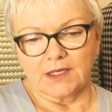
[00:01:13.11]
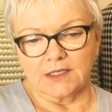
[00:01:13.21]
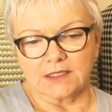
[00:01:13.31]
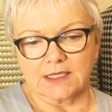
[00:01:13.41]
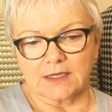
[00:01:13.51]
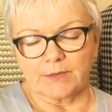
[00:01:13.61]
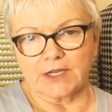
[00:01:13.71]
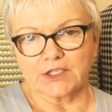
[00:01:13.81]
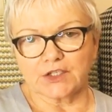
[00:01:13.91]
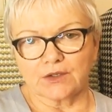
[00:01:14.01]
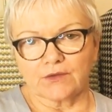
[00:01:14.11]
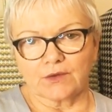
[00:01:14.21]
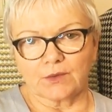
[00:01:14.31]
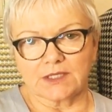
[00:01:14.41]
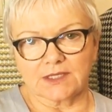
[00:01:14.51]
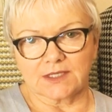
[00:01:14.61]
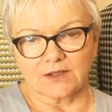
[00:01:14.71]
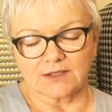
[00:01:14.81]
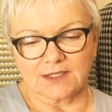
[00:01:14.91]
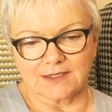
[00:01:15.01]
in celebration of the winter
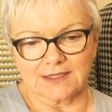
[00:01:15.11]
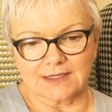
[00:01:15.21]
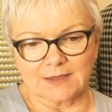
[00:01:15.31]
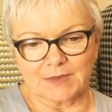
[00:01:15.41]
solstice,